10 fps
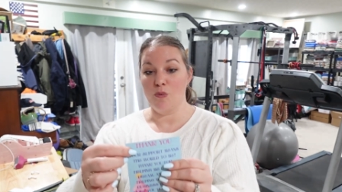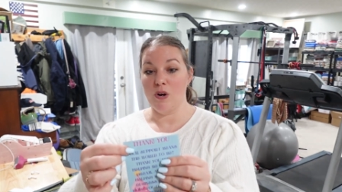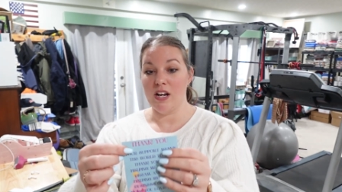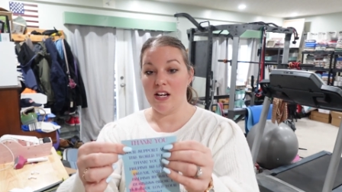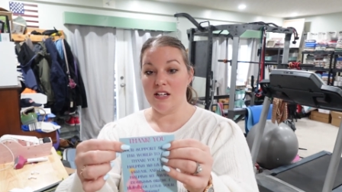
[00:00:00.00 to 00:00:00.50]

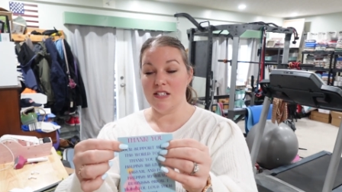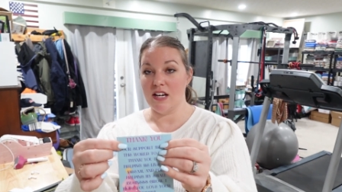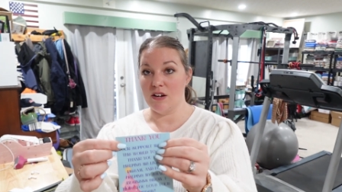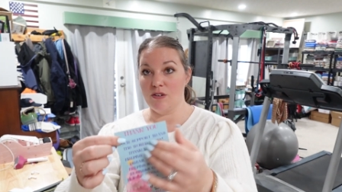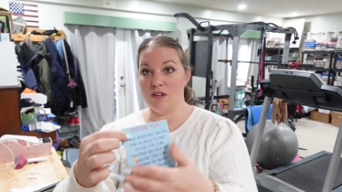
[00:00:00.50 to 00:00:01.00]
way
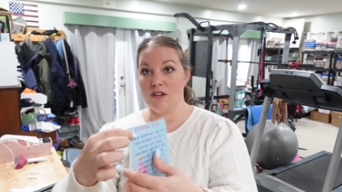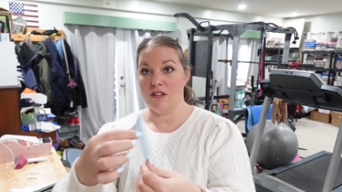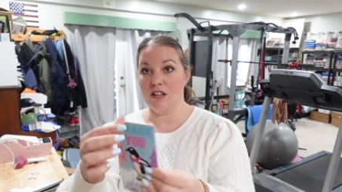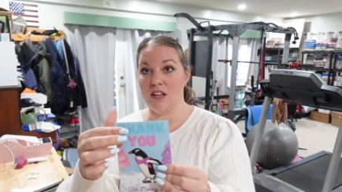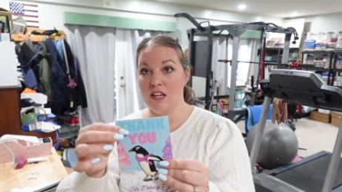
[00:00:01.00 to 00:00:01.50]
down on
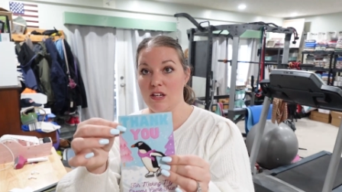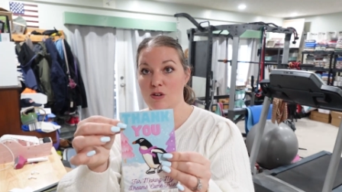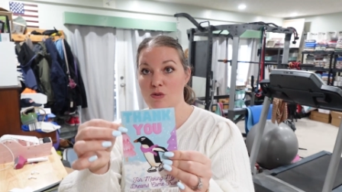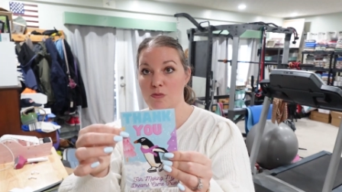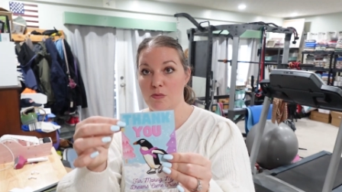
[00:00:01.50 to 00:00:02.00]
the thank you